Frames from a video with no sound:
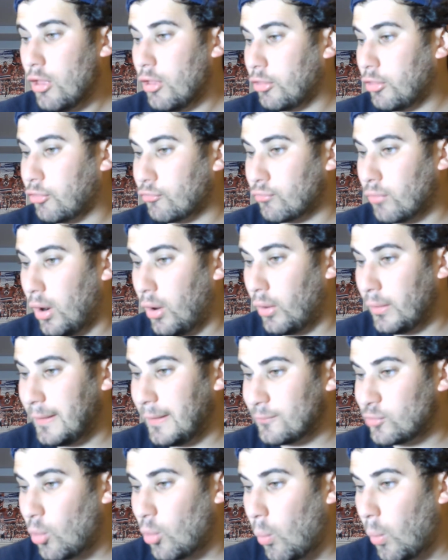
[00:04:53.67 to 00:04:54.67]
thrown
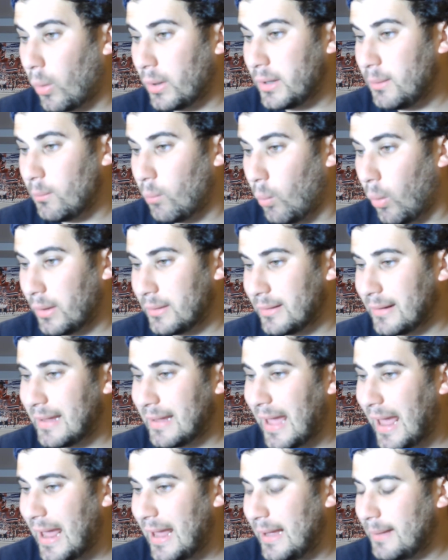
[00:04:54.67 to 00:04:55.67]
21
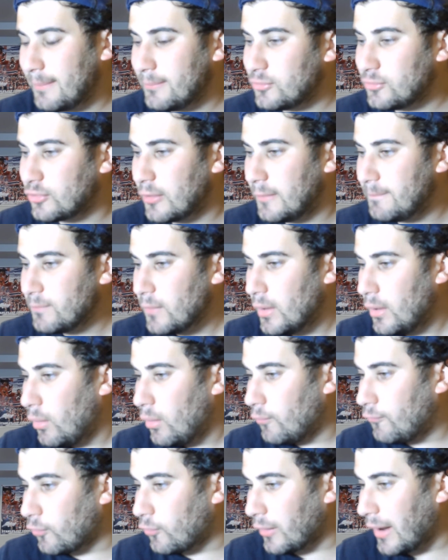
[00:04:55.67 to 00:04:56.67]
games
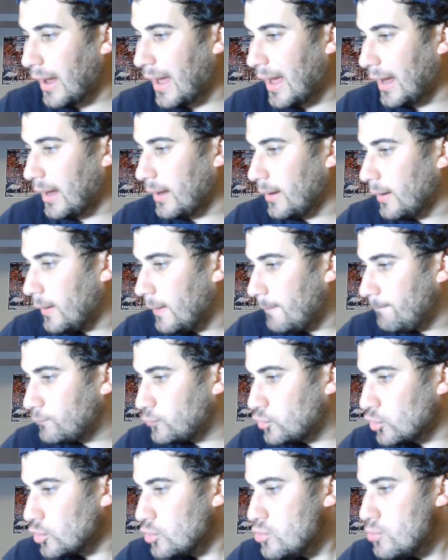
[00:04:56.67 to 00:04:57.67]
for a
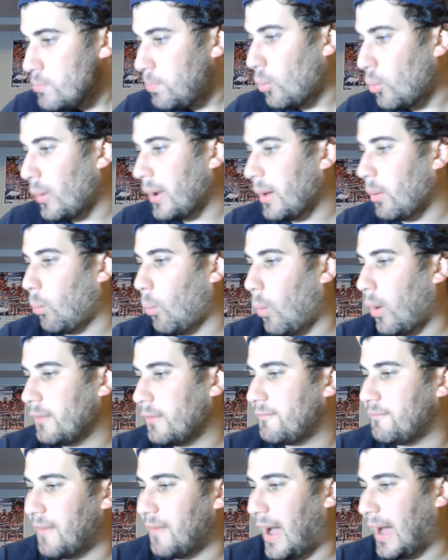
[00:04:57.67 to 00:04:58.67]

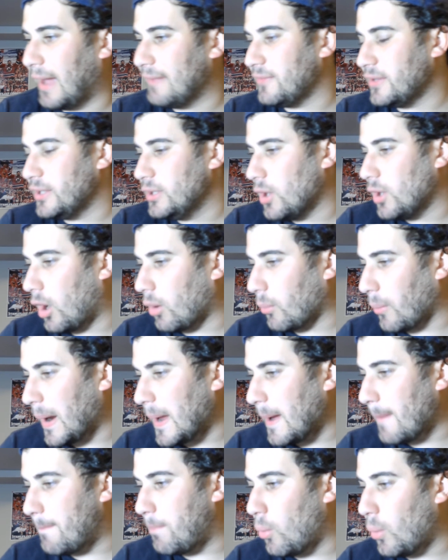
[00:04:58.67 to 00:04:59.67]
2.15
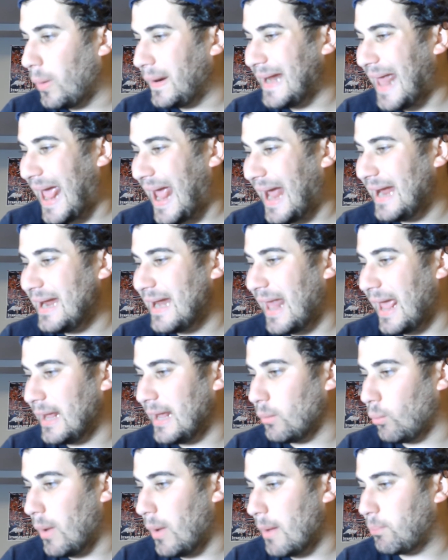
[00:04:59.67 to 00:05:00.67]
ERA, a
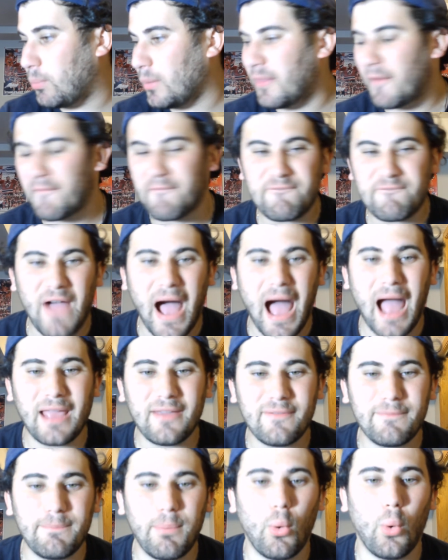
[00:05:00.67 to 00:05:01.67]
.88 whip with a
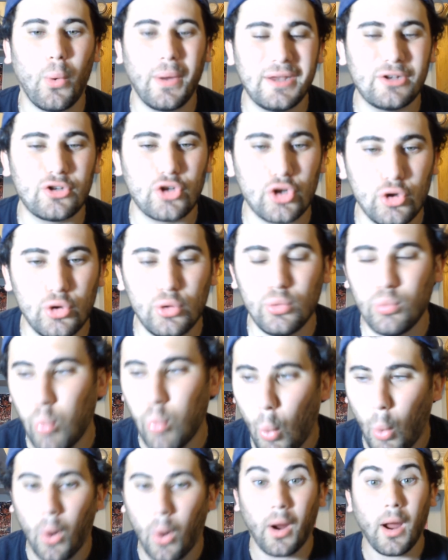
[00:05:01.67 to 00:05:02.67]
5.2
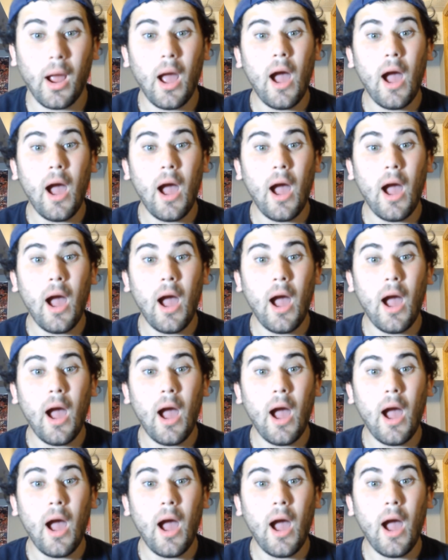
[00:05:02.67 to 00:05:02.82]
WAR.